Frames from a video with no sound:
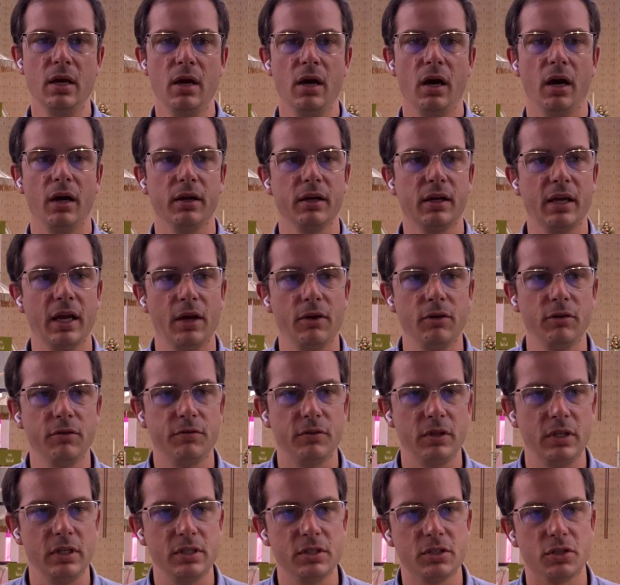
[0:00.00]
On account of
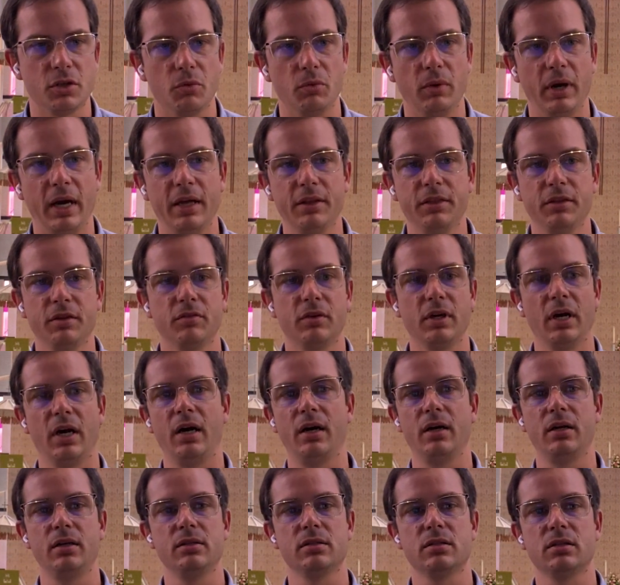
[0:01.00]
these, the wrath of
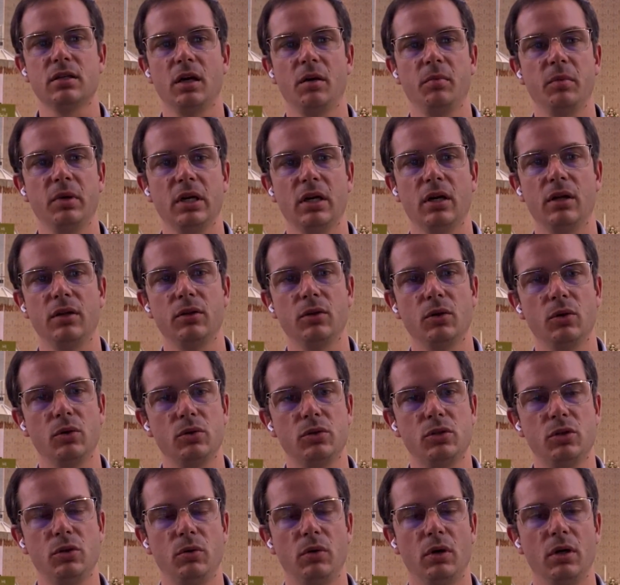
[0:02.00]
God is coming on
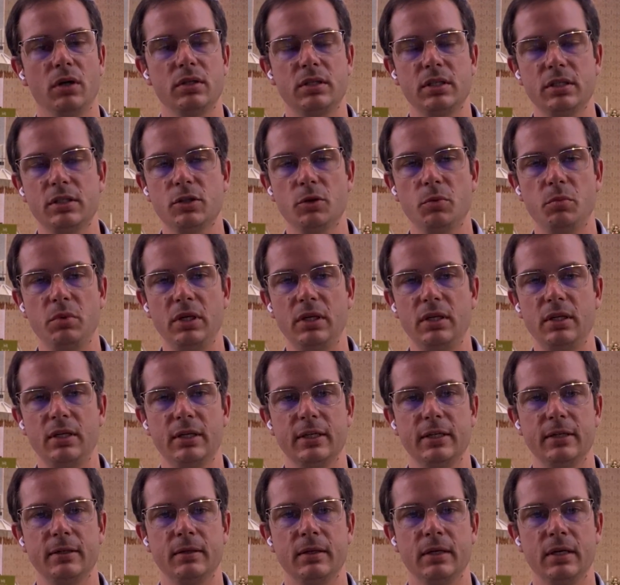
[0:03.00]
those who are
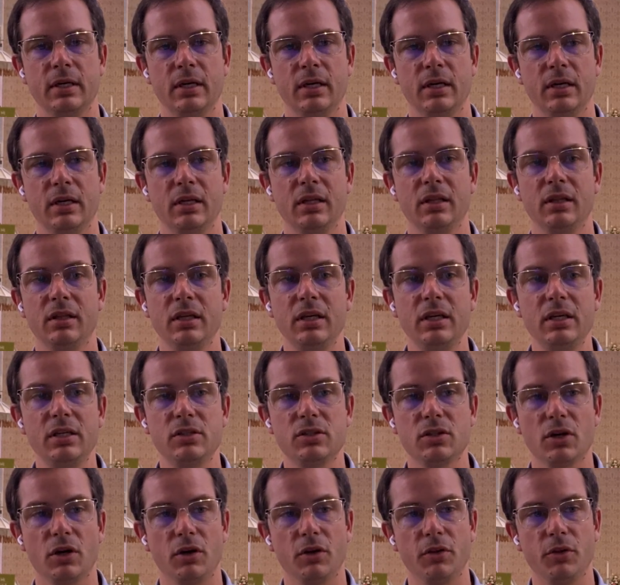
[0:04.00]
disobedient. These
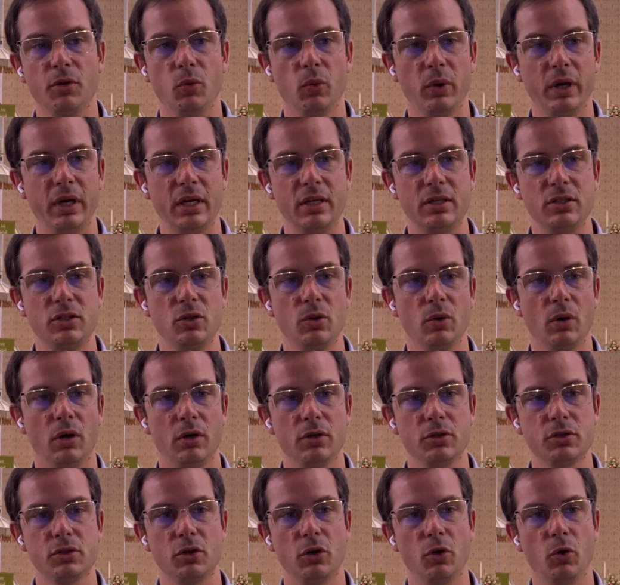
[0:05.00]
are the ways you
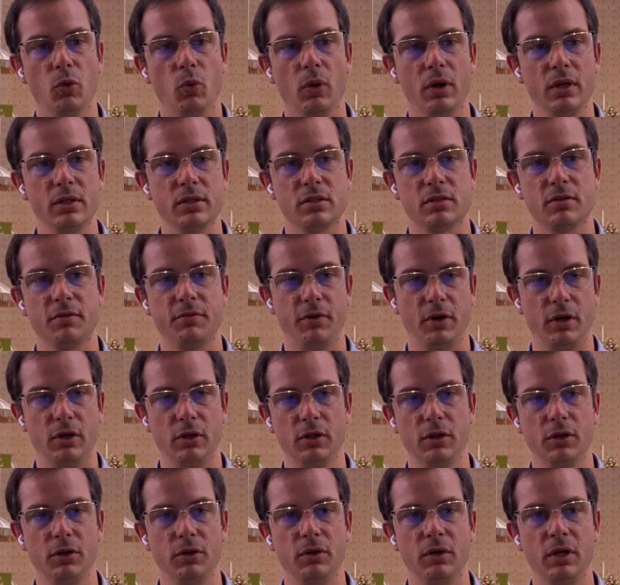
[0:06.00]
also once
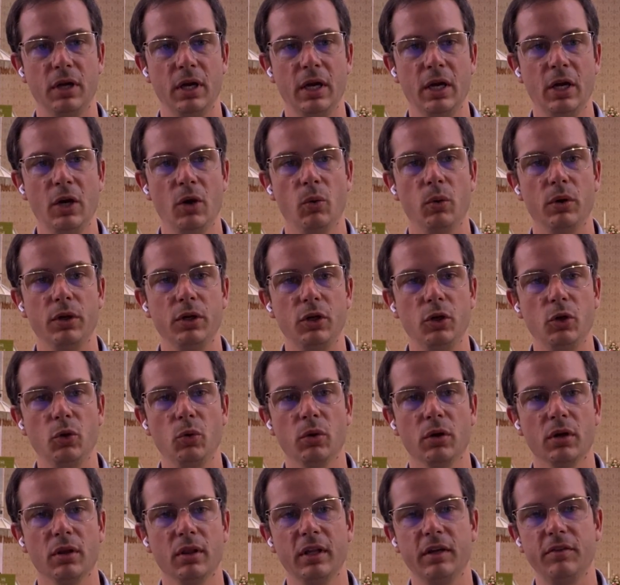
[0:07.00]
followed, when you
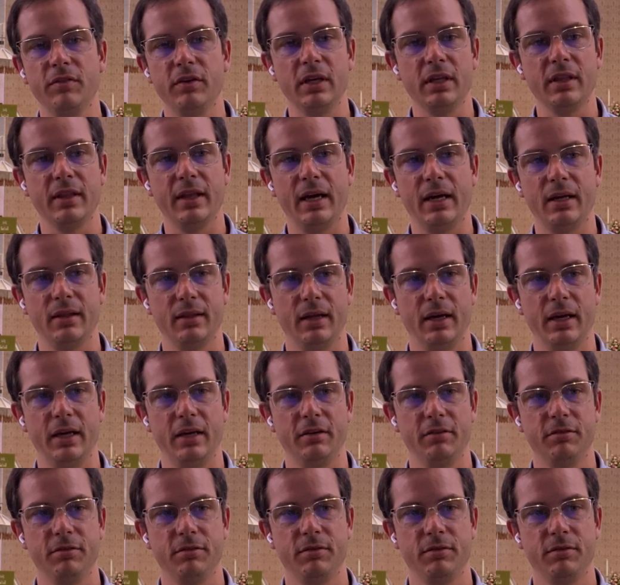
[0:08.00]
were living that life.